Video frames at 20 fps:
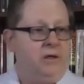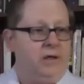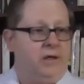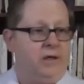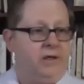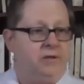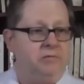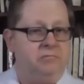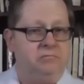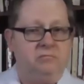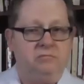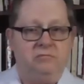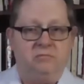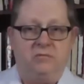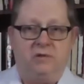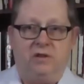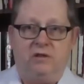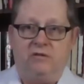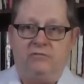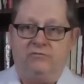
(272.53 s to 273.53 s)

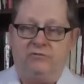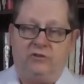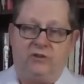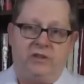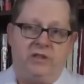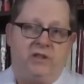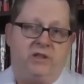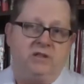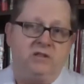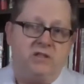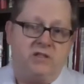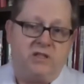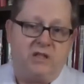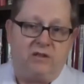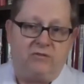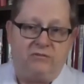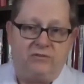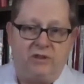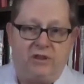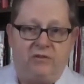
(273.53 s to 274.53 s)
a fully
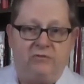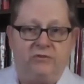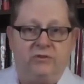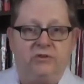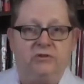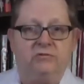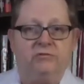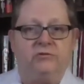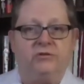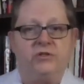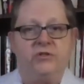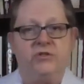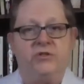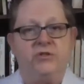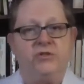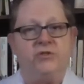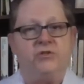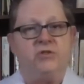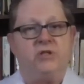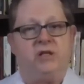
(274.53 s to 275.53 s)
self-governed
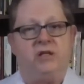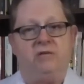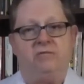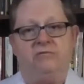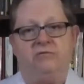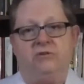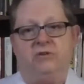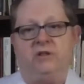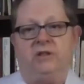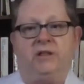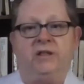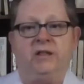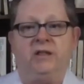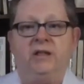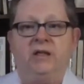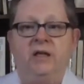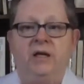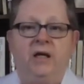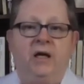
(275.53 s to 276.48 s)
versus a fully